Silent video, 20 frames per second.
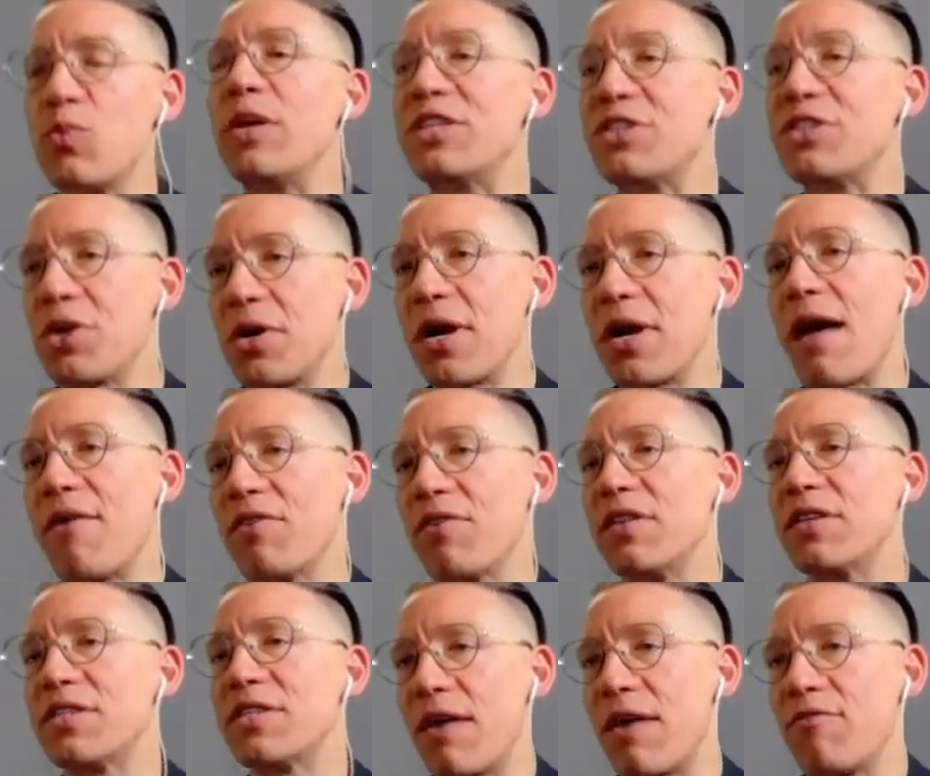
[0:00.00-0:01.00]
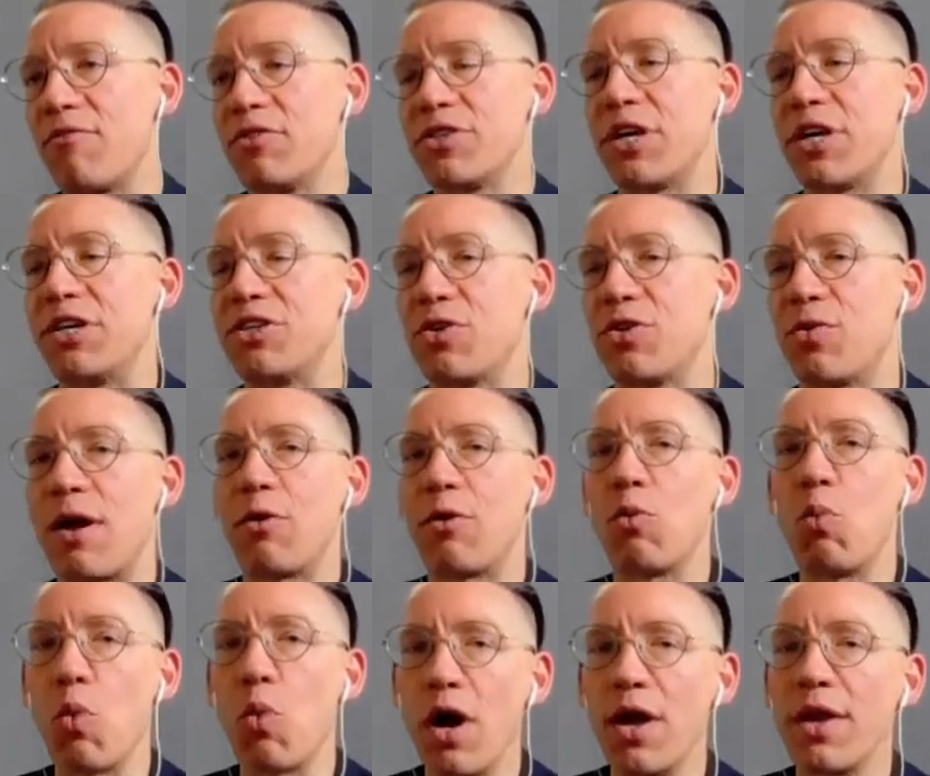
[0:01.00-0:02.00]
we started having this conversation
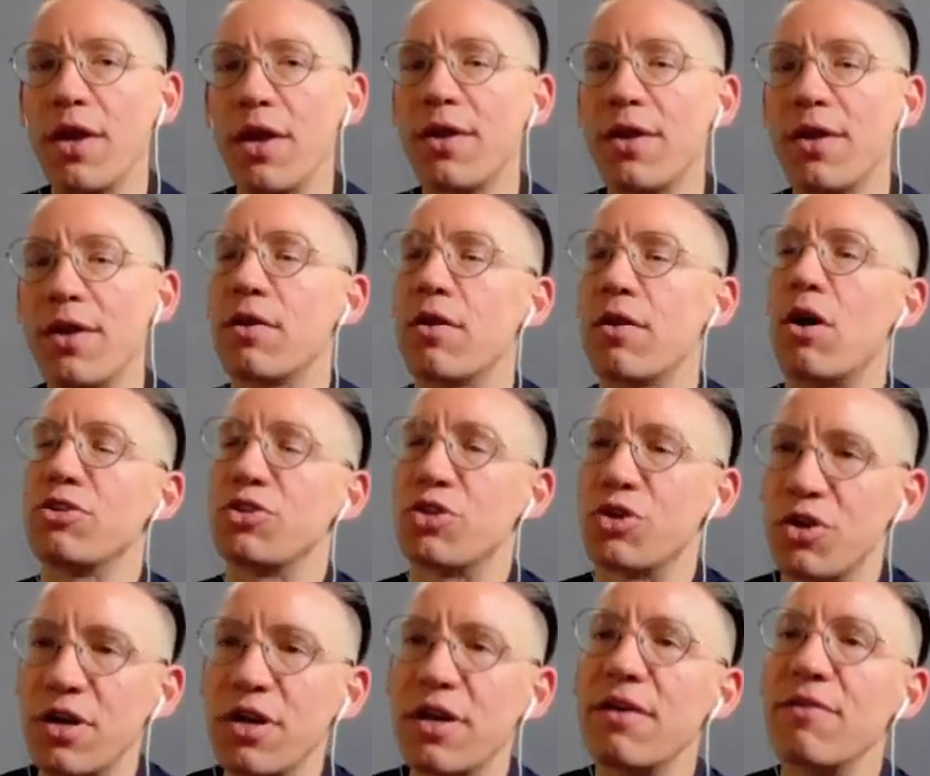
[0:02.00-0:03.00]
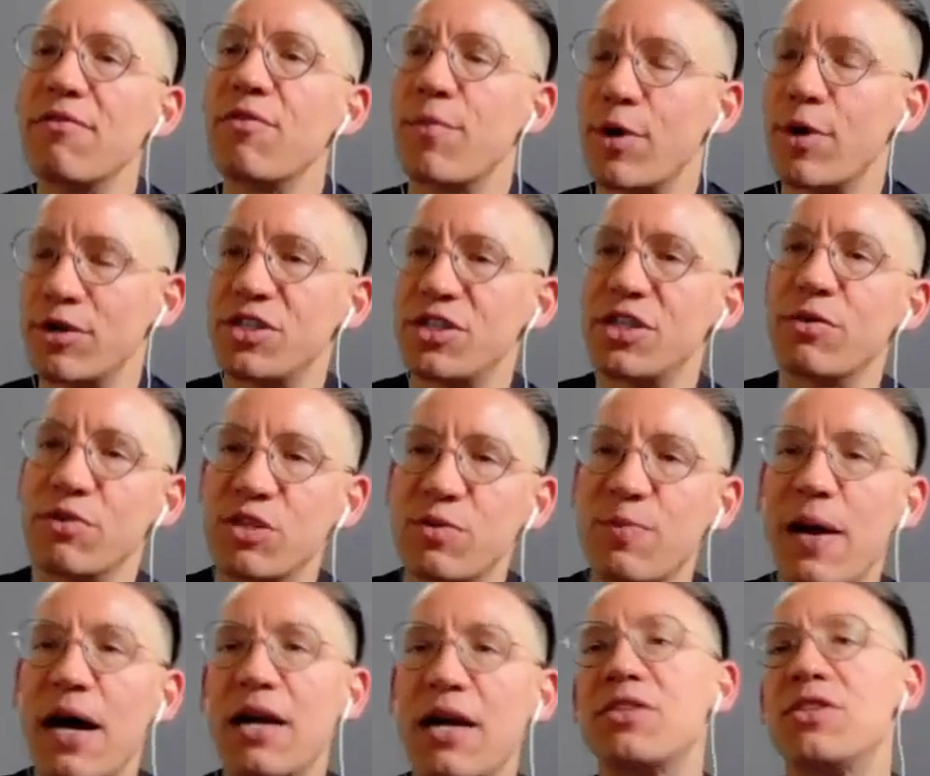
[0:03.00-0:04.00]
around what alternative emergency
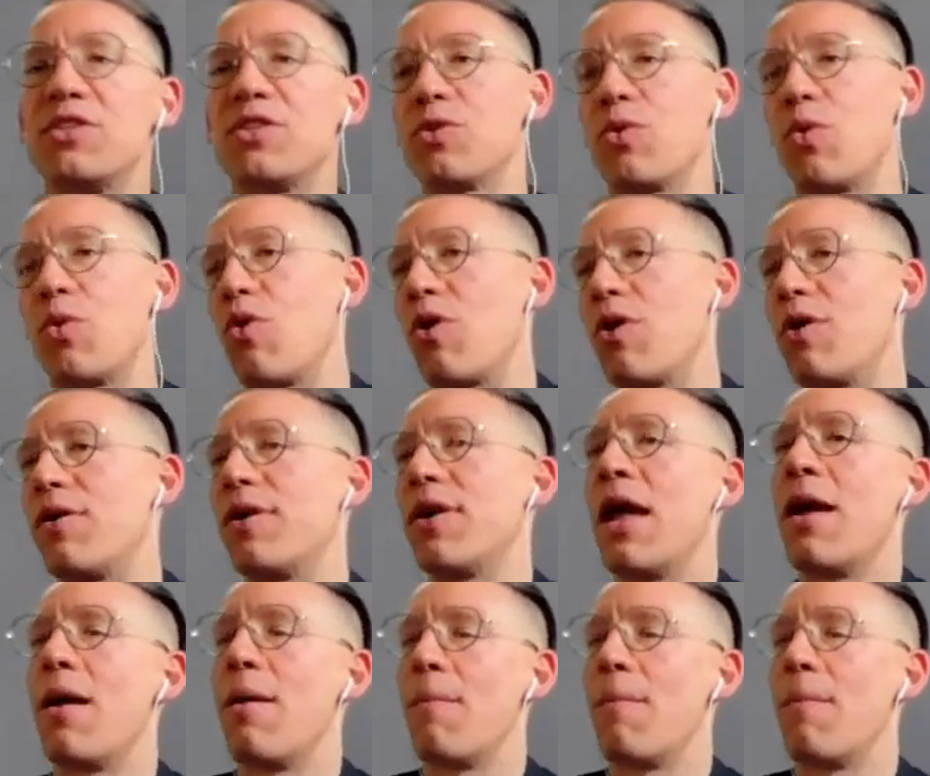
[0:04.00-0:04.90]
response or